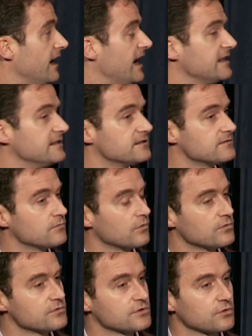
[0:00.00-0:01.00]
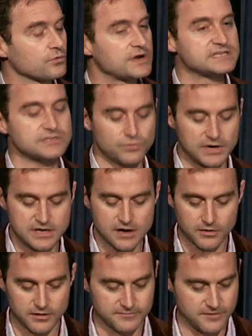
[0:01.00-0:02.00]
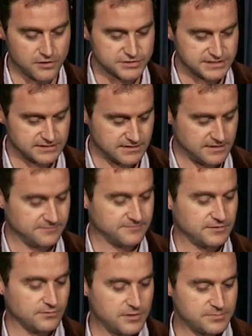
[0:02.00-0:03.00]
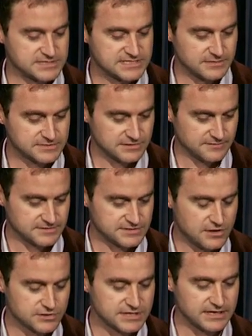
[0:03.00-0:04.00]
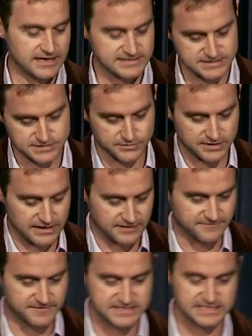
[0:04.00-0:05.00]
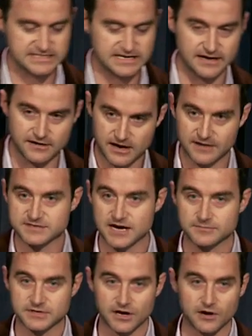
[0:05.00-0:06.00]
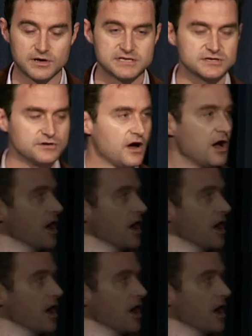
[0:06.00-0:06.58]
And the reason we know of Europa's subsurface ocean has to do with a lot of physics that I don't have time to go into.